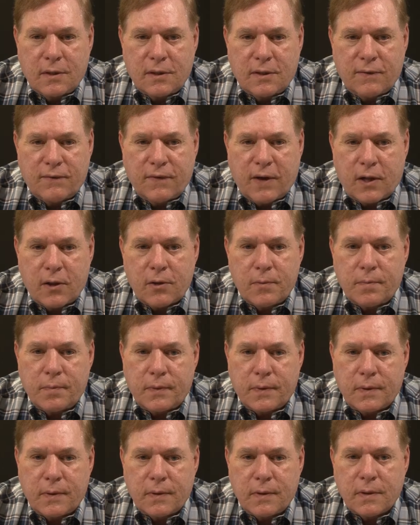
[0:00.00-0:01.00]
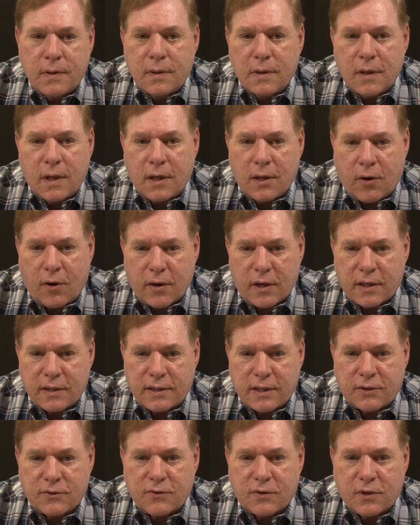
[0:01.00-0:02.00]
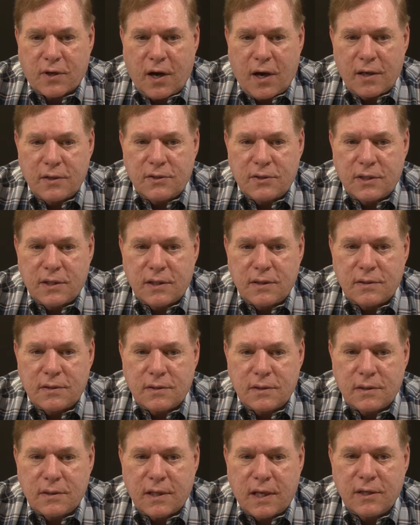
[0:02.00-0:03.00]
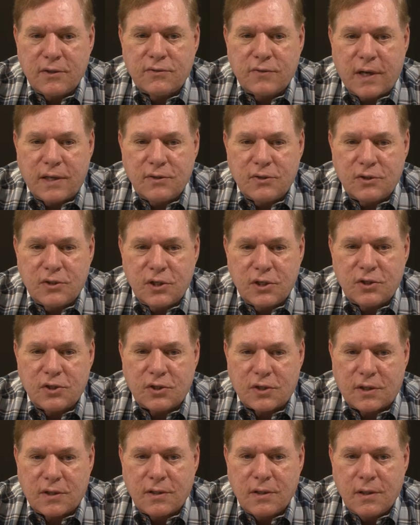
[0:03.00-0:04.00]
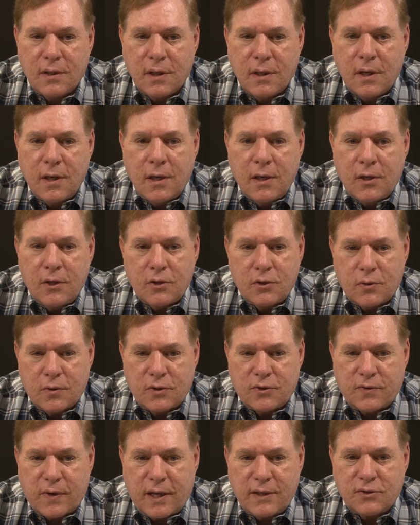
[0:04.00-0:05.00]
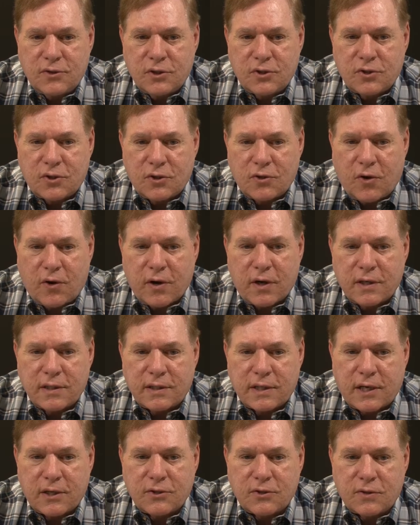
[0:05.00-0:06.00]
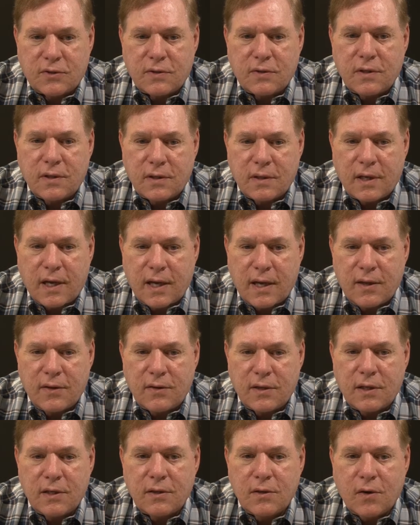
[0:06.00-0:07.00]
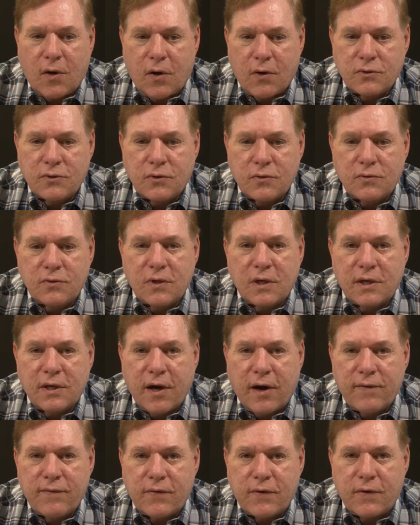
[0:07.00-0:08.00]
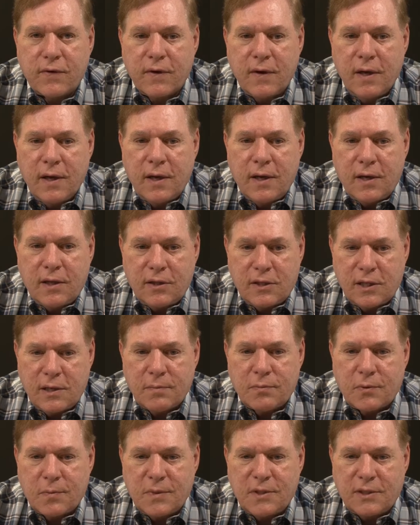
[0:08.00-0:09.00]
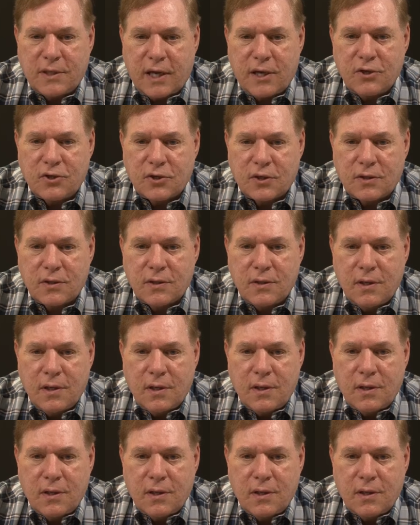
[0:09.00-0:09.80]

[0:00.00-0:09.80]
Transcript: develop architecture content, and transition to a transition architecture, and then also to govern the implementation